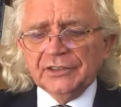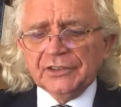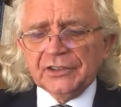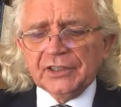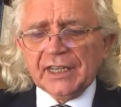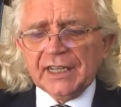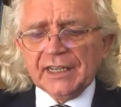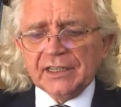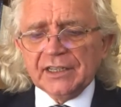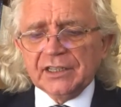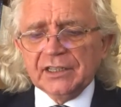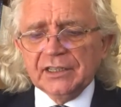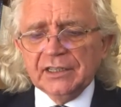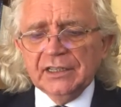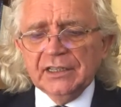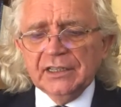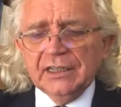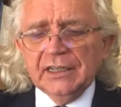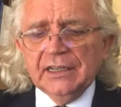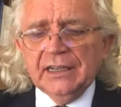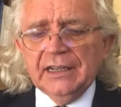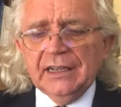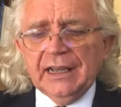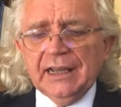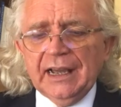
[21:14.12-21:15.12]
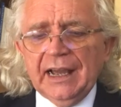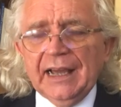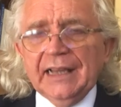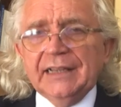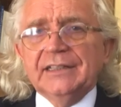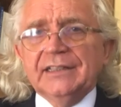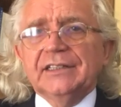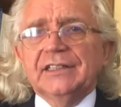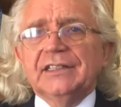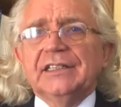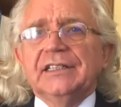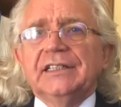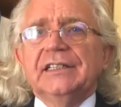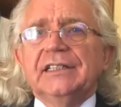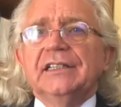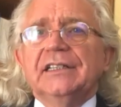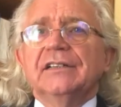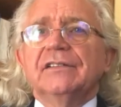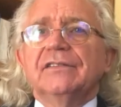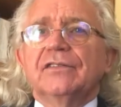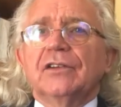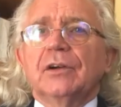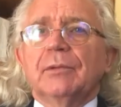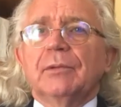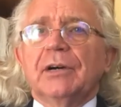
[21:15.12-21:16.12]
thank
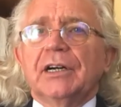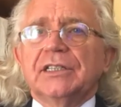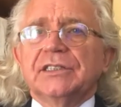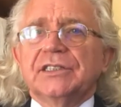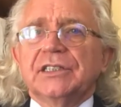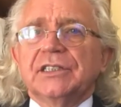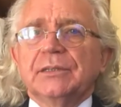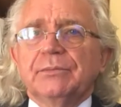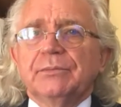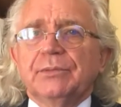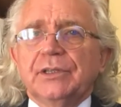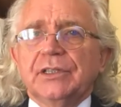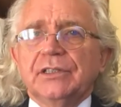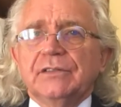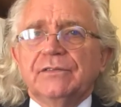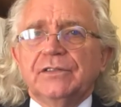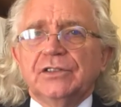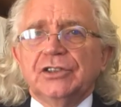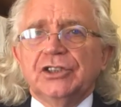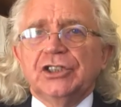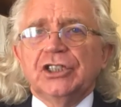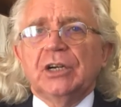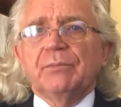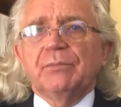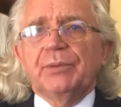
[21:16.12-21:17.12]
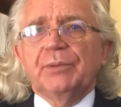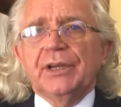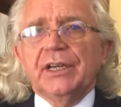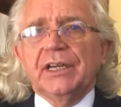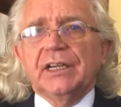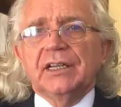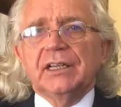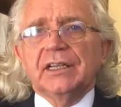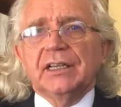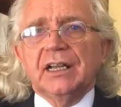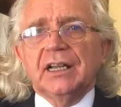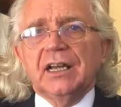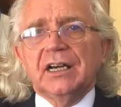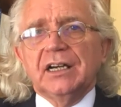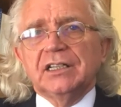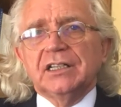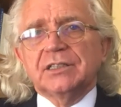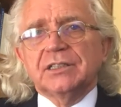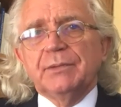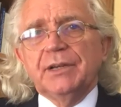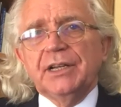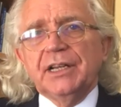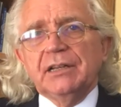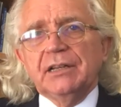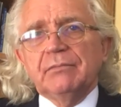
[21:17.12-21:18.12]
Andy from ICB for jumping in at the
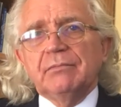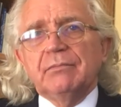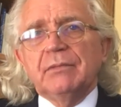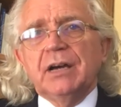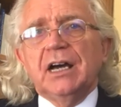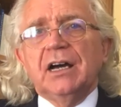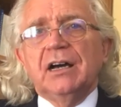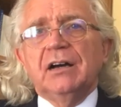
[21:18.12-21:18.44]
last minute.